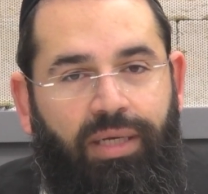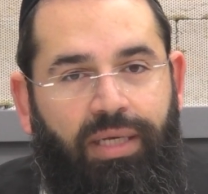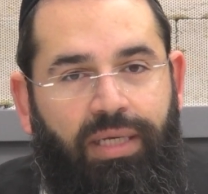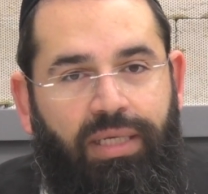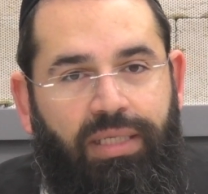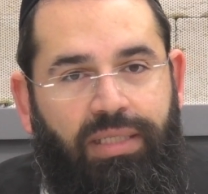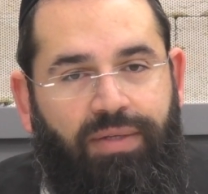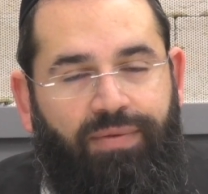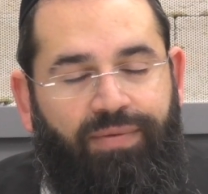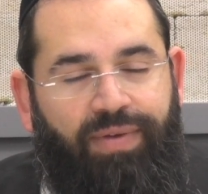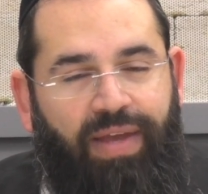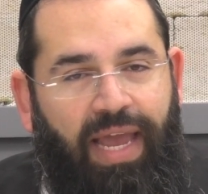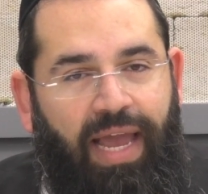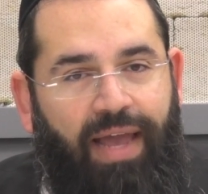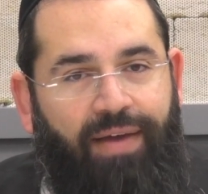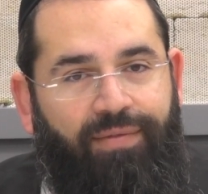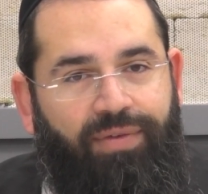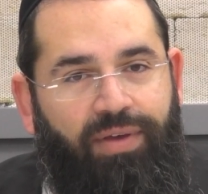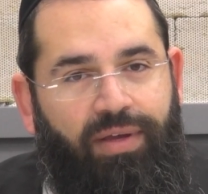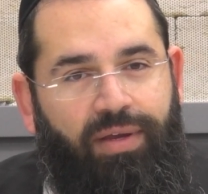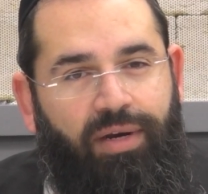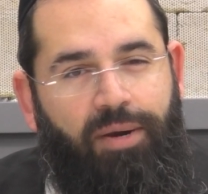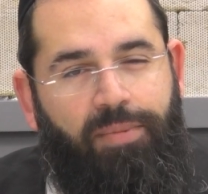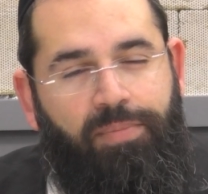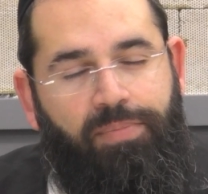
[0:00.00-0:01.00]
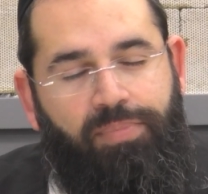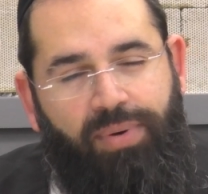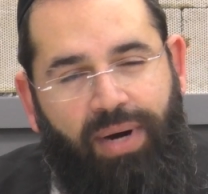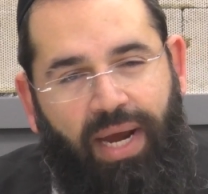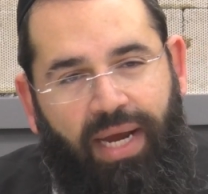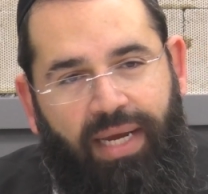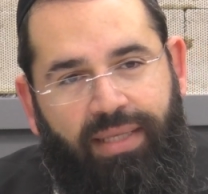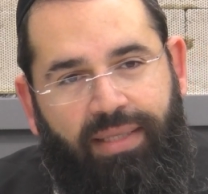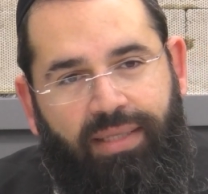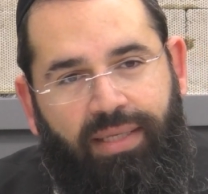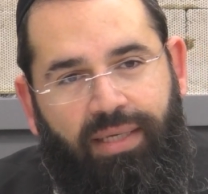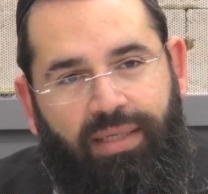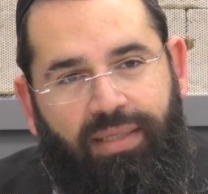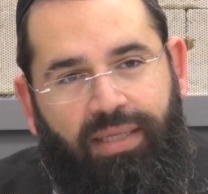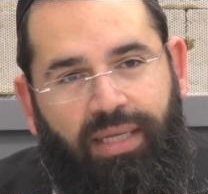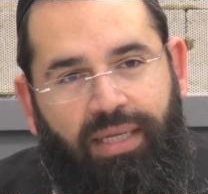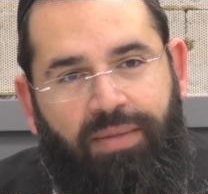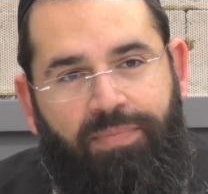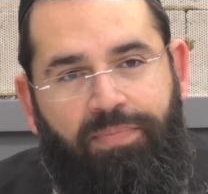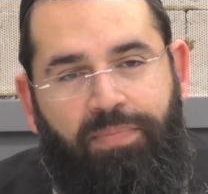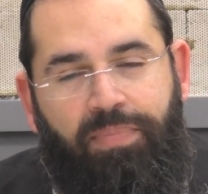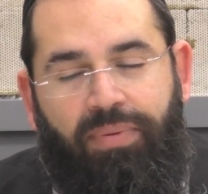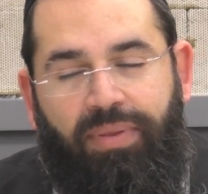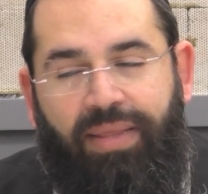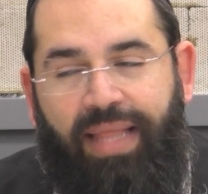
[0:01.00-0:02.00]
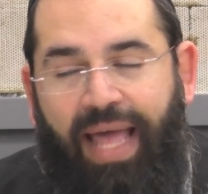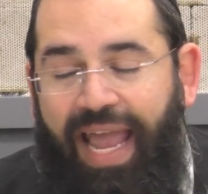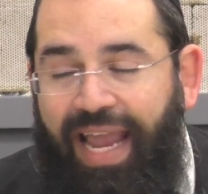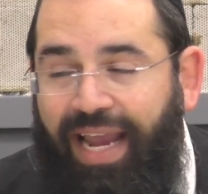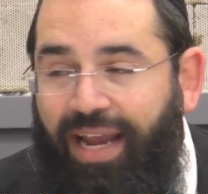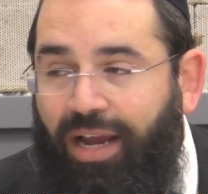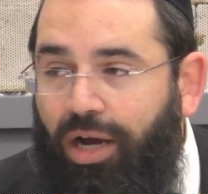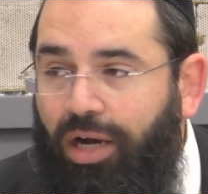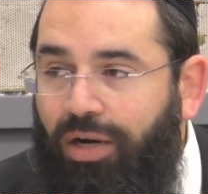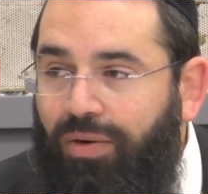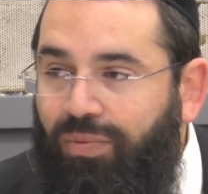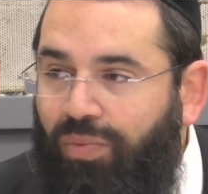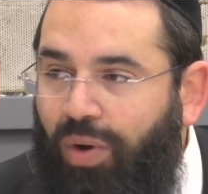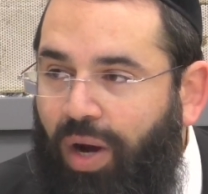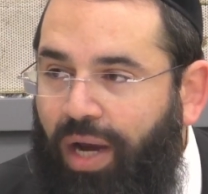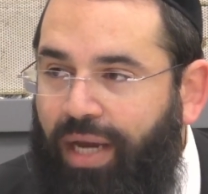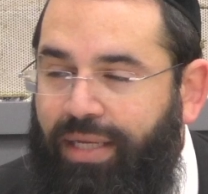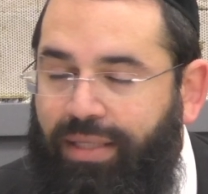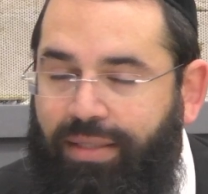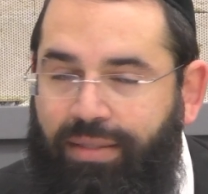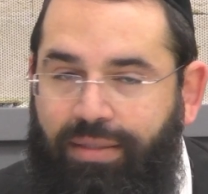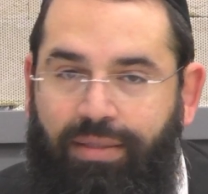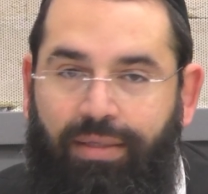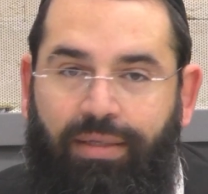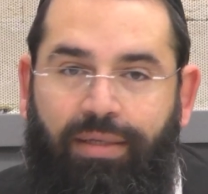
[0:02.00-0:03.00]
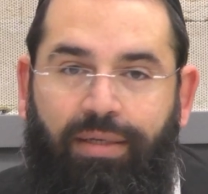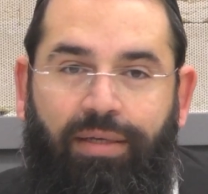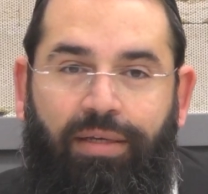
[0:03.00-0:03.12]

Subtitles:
So we have here a Braita that black on white